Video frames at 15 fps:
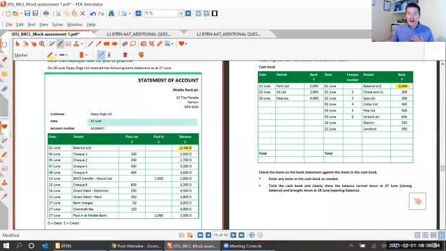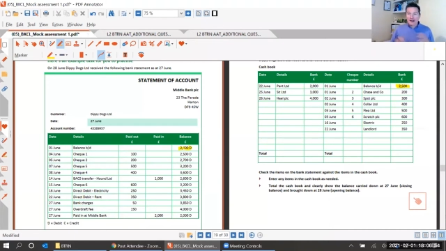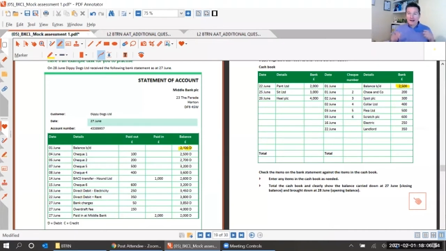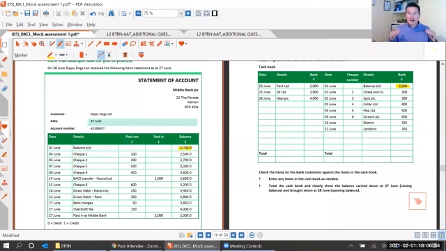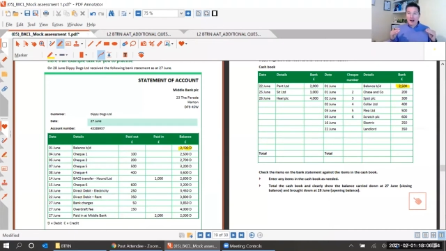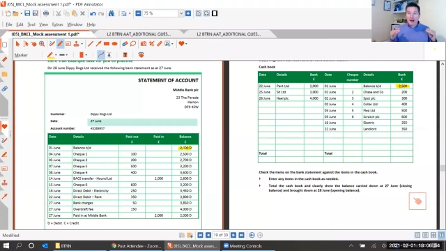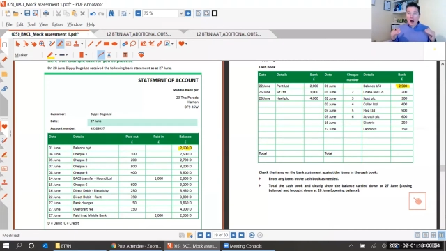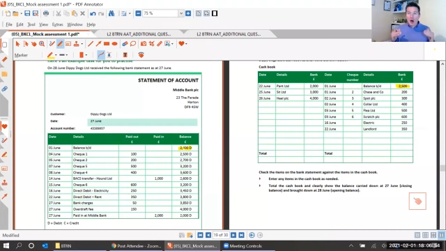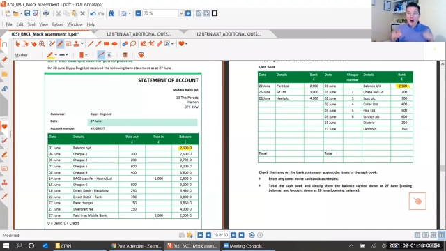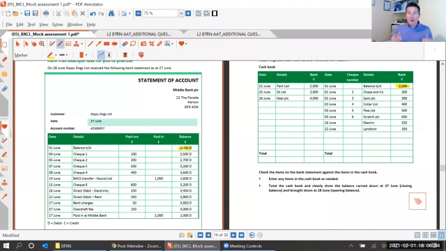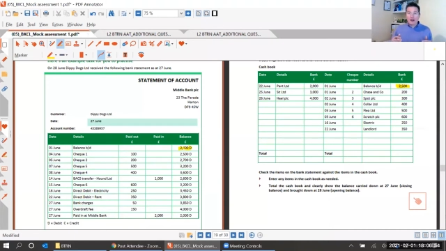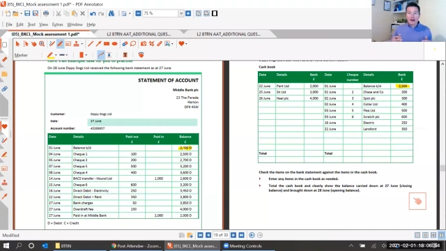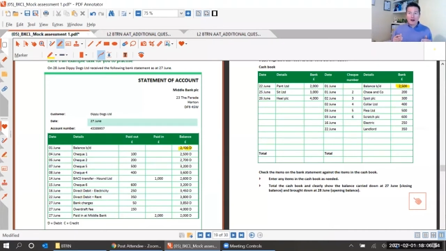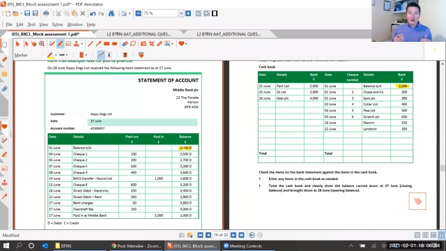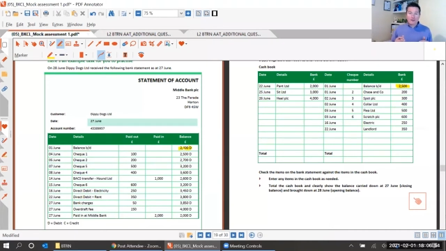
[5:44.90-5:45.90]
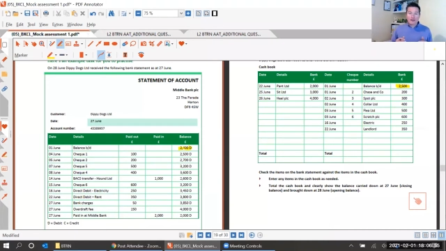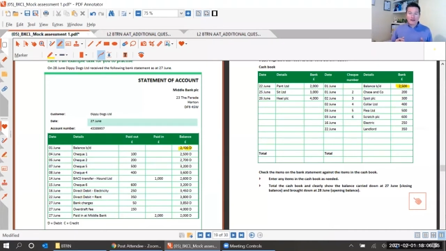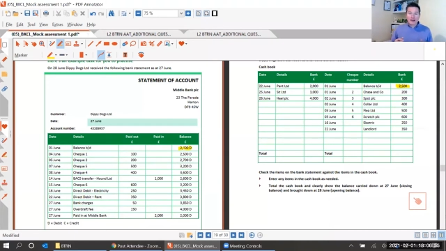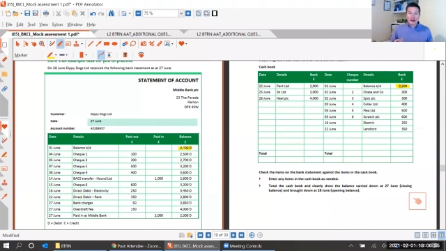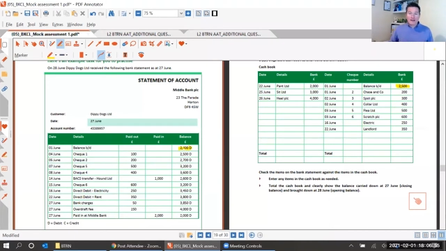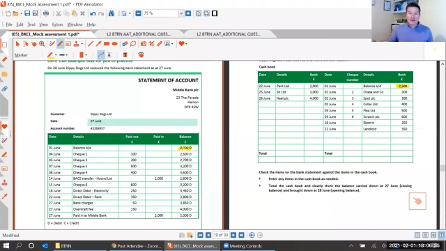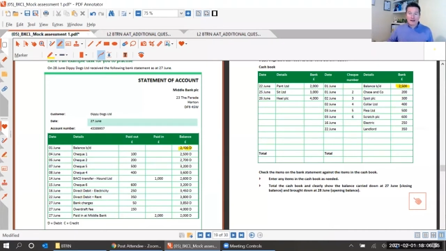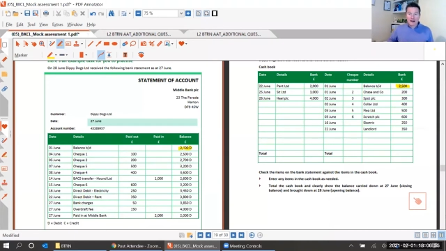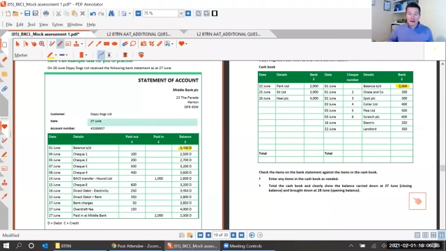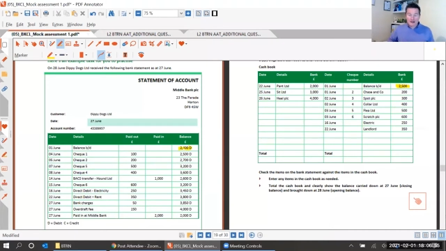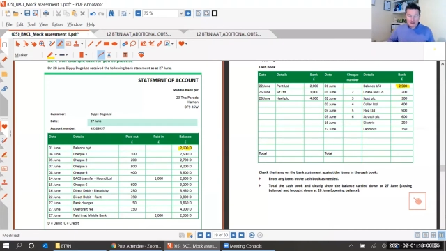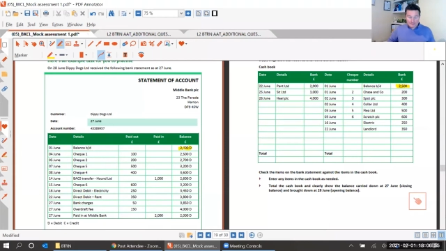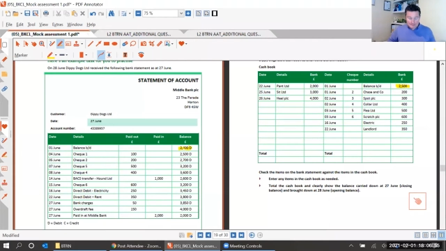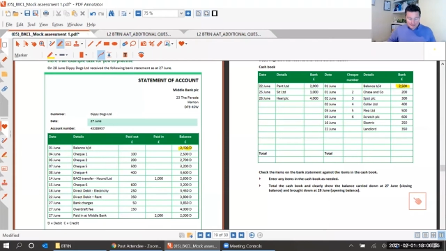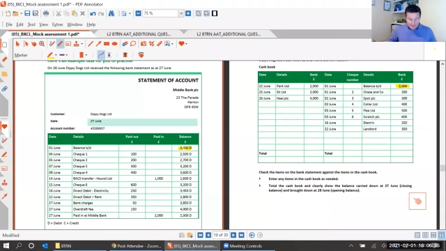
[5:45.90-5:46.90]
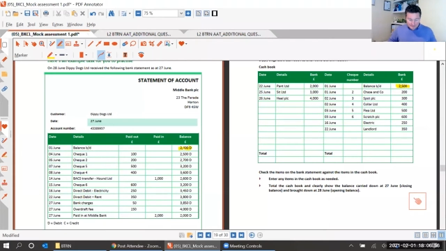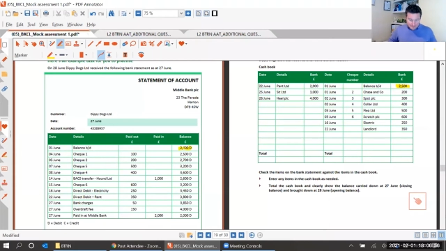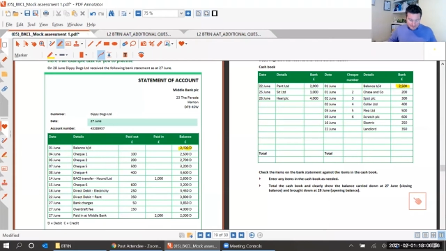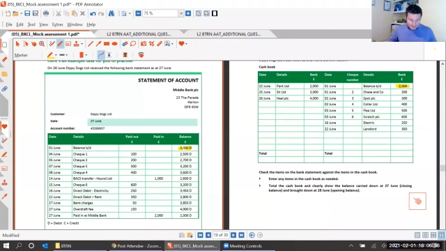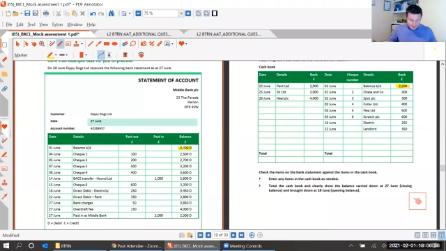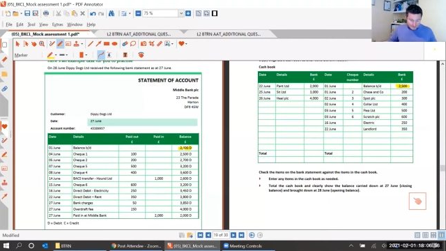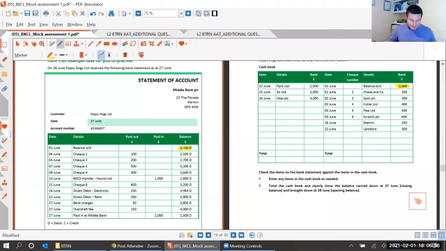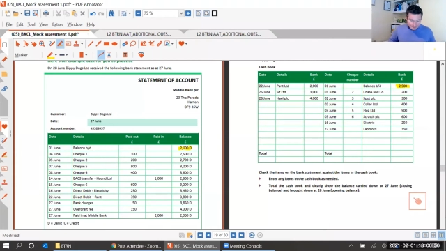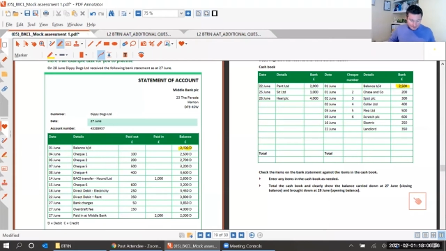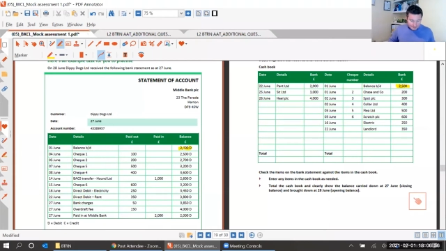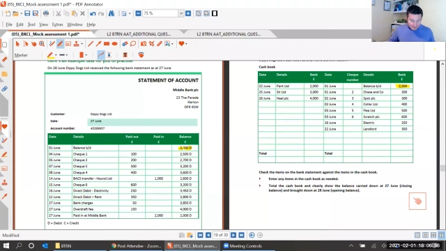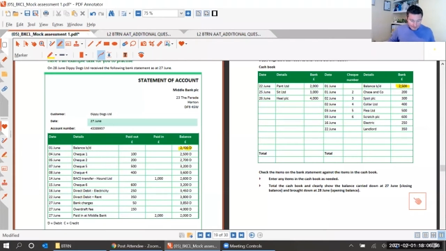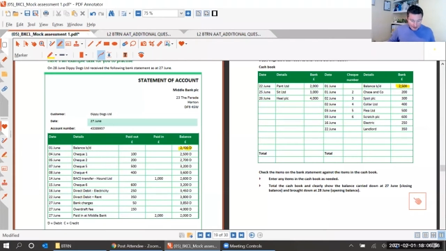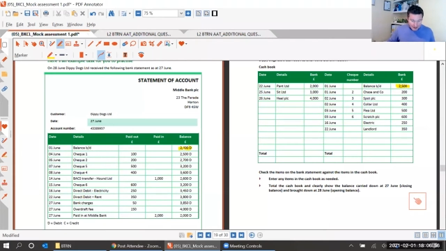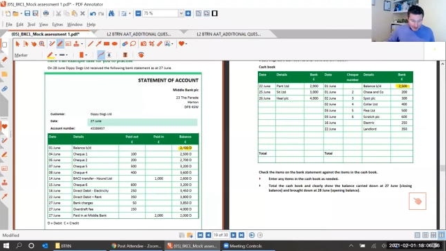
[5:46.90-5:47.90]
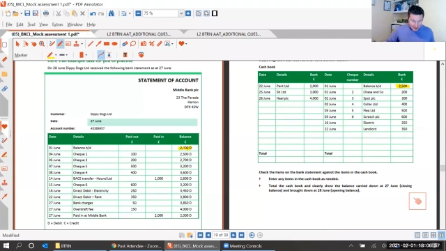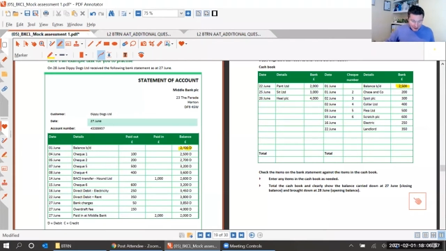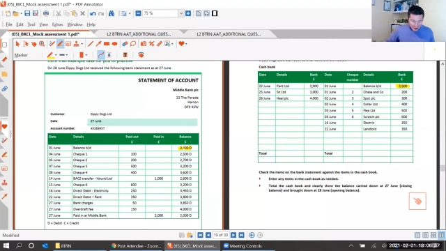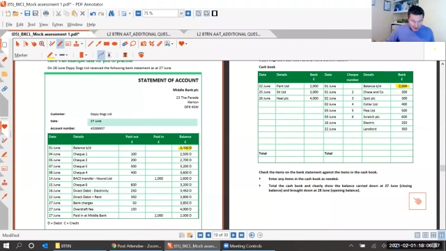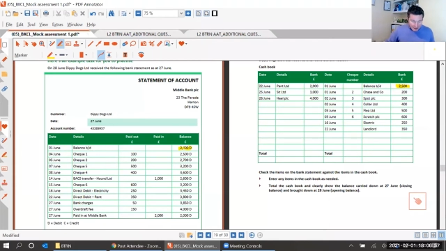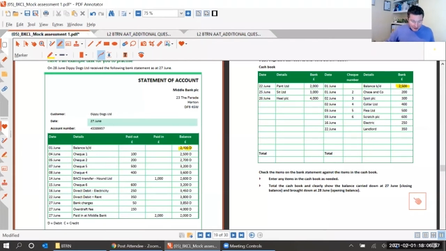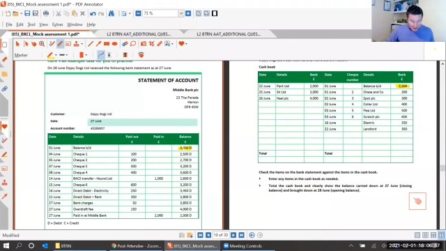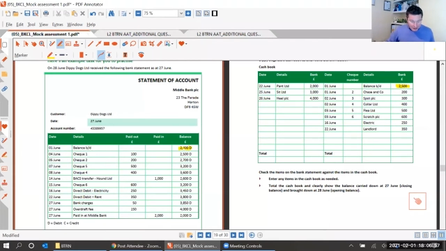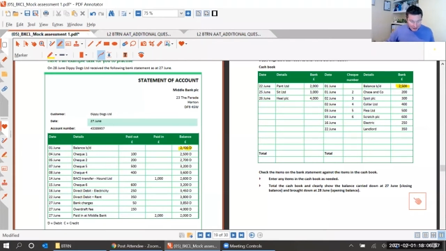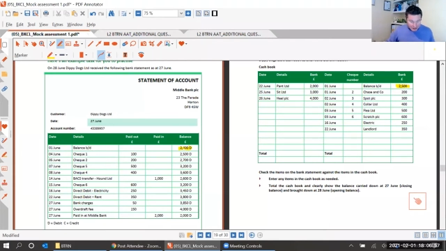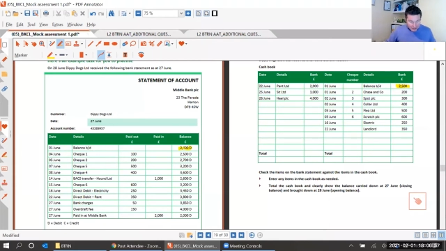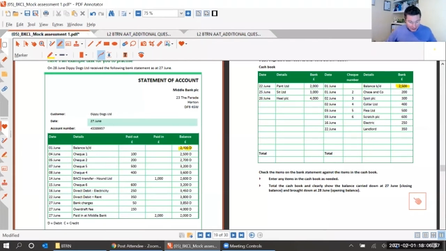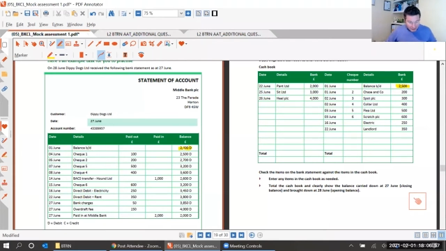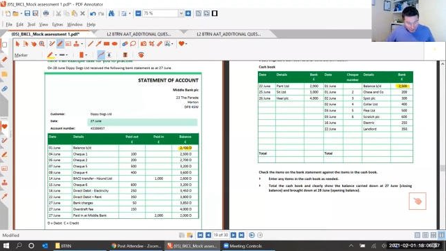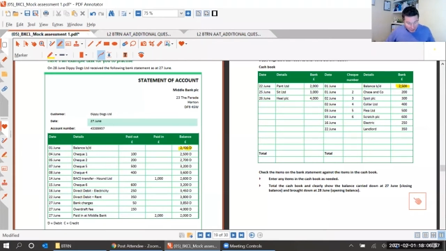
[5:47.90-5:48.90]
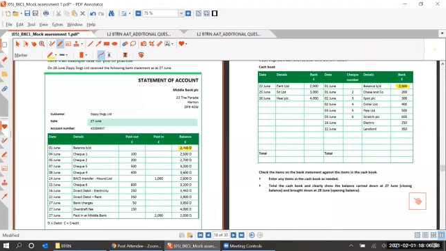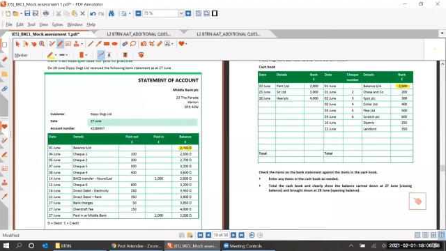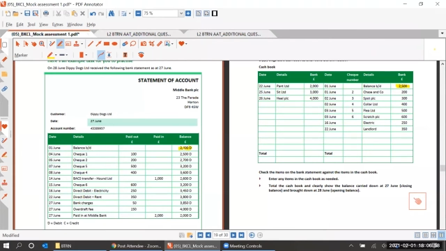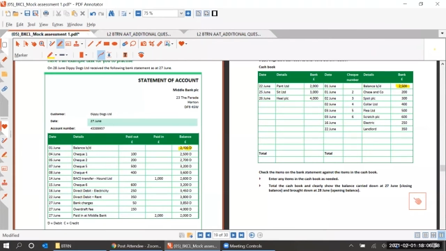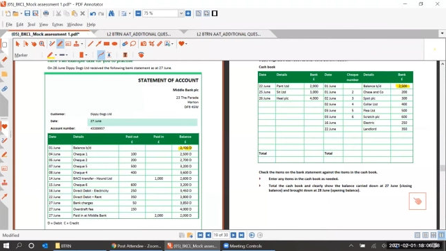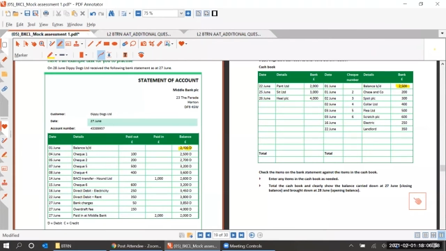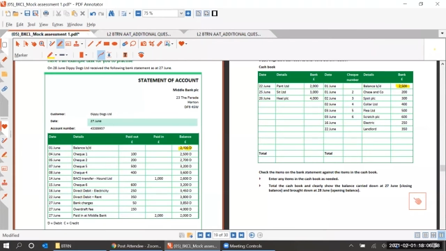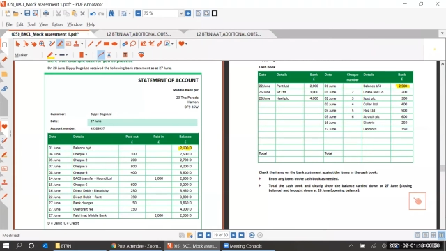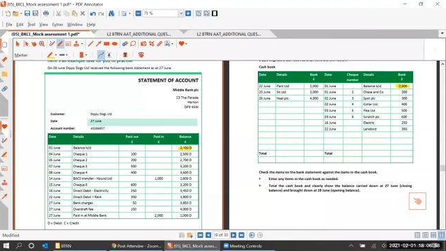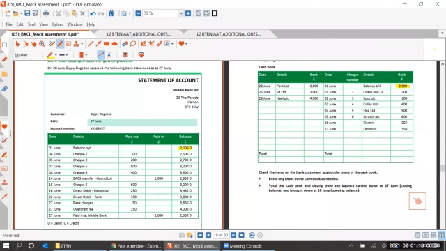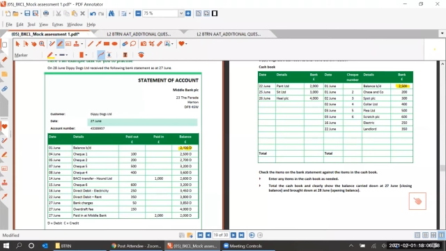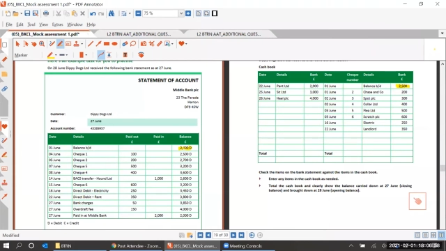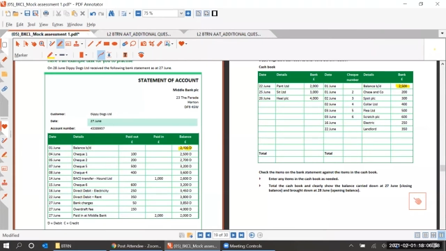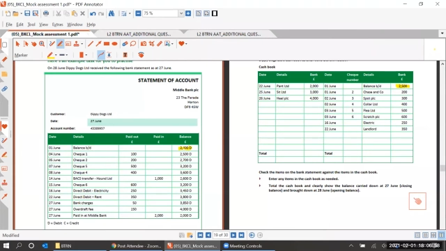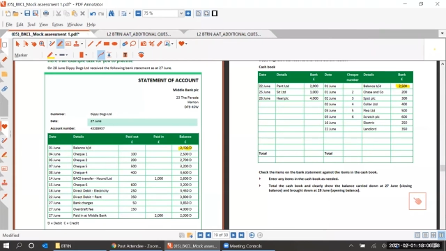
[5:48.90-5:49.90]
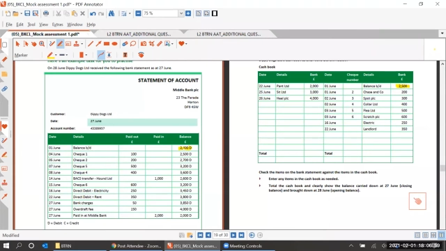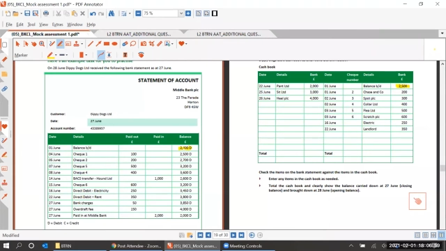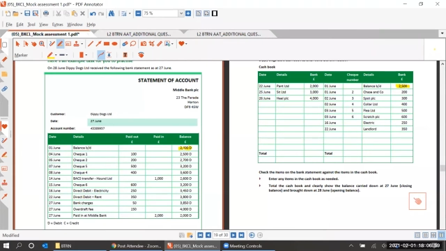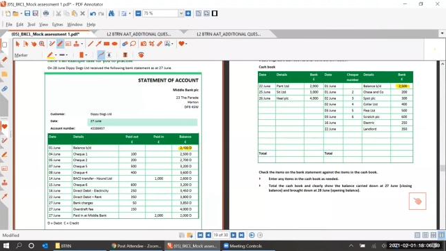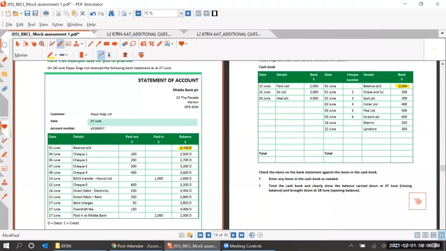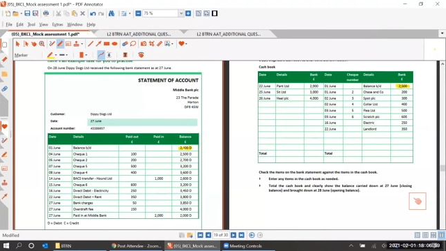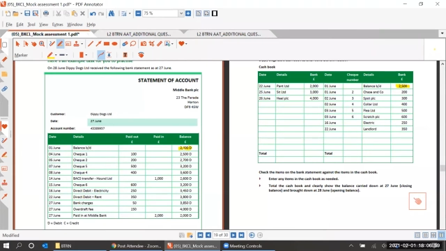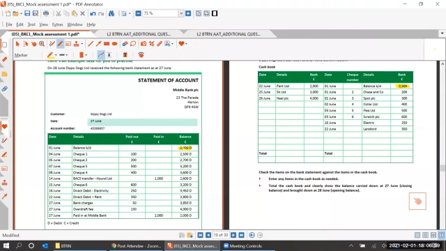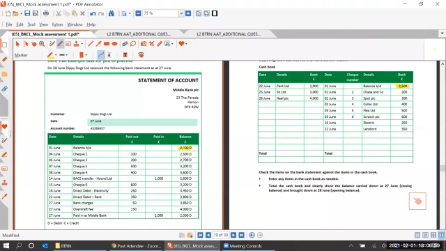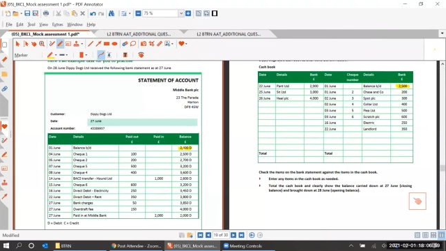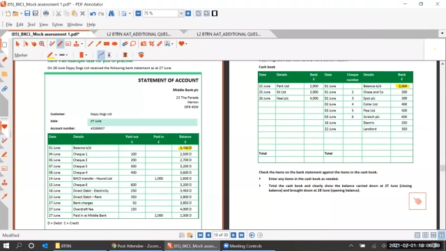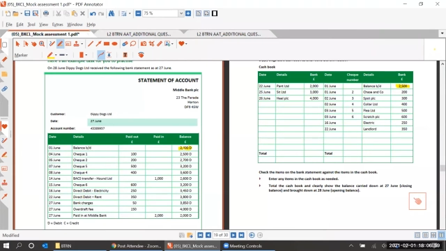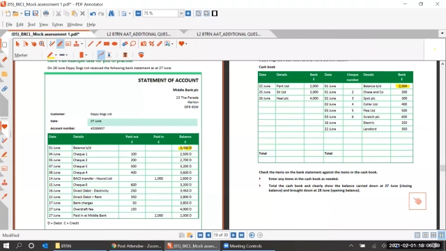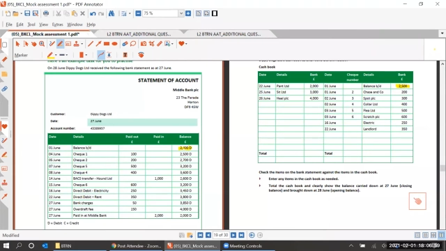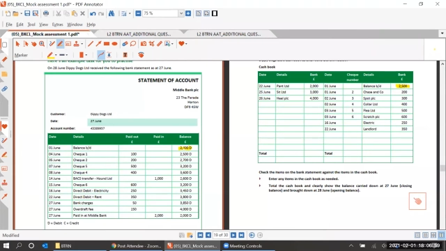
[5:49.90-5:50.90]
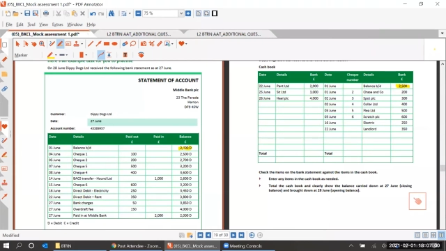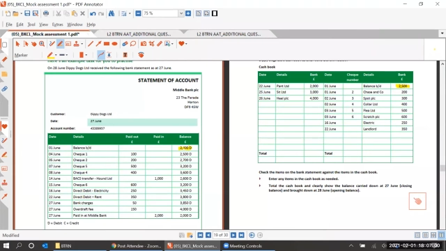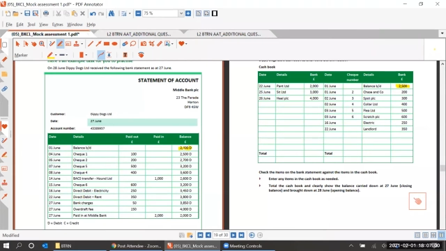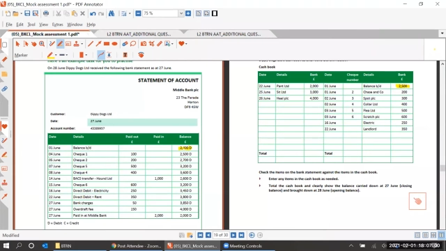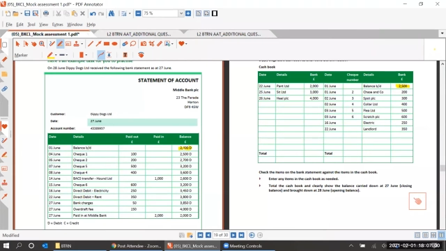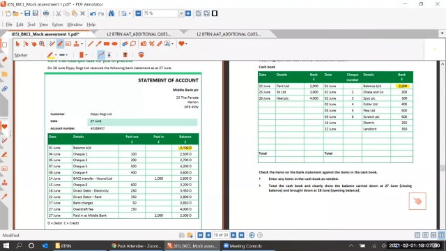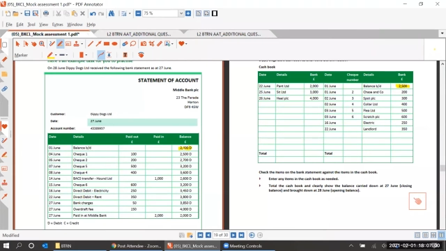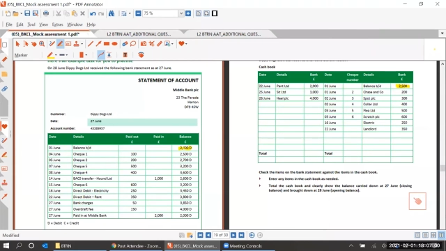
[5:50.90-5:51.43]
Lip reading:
No face is visible, so there are no lips to read.